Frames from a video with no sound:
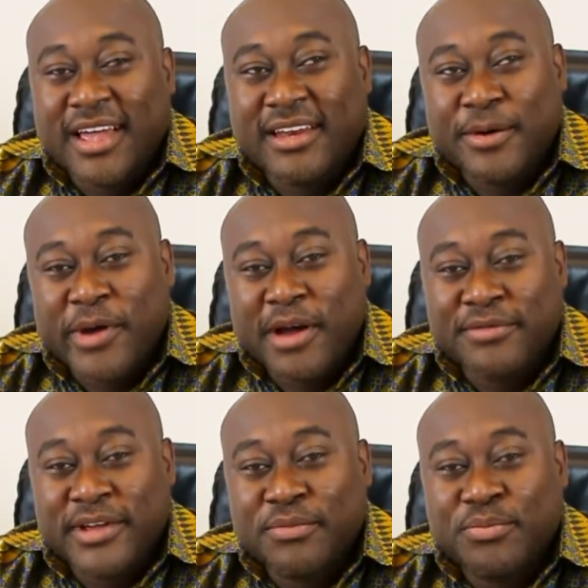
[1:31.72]
and then we
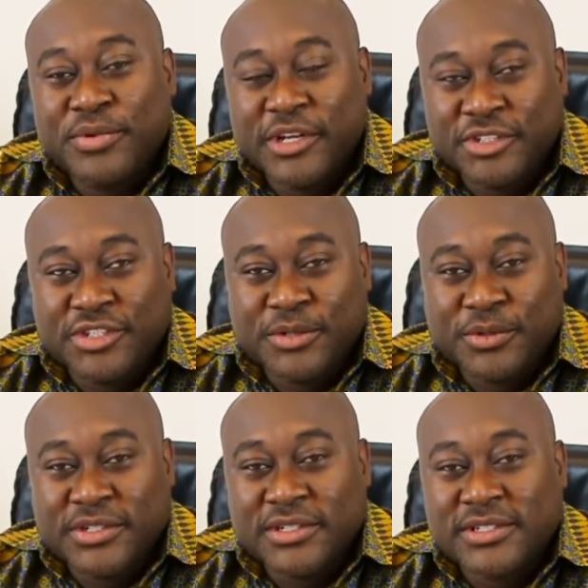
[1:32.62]
have the PhD,
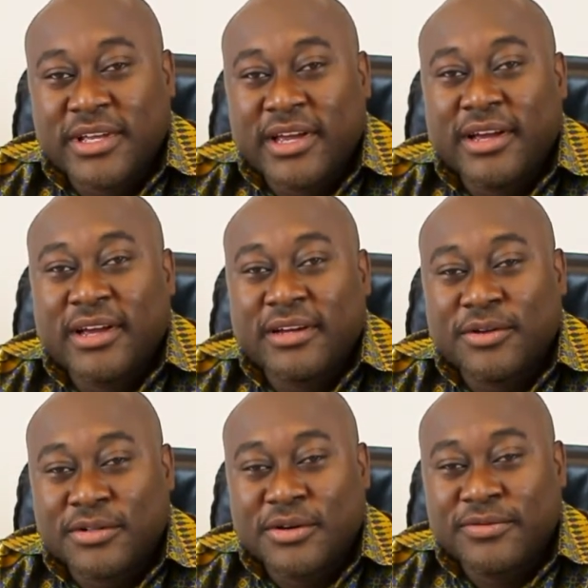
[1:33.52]
which is the
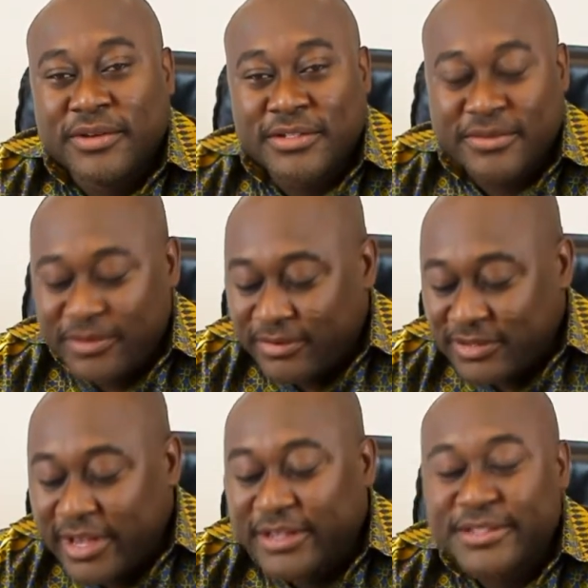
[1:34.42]
Doctor of Philosophy of
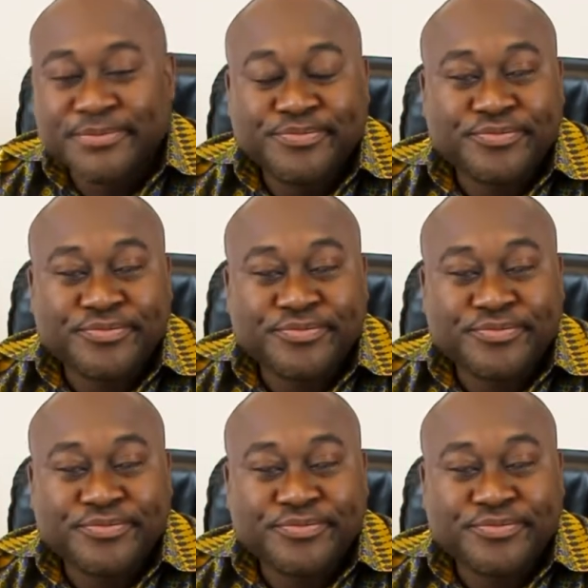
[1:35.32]
Science.